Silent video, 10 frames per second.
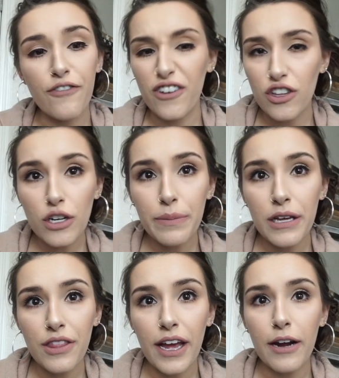For a little
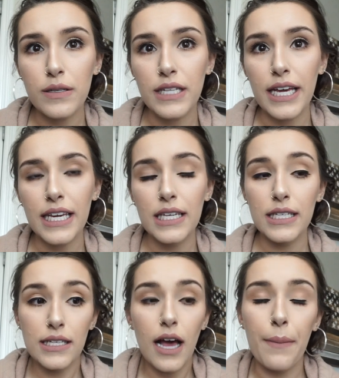bit there, I was like,
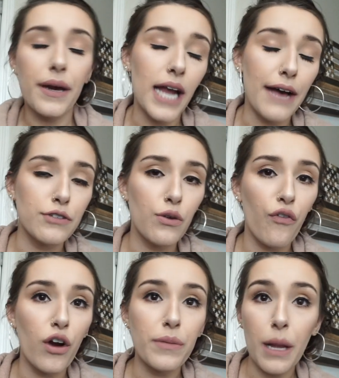I'm gonna have to do formula.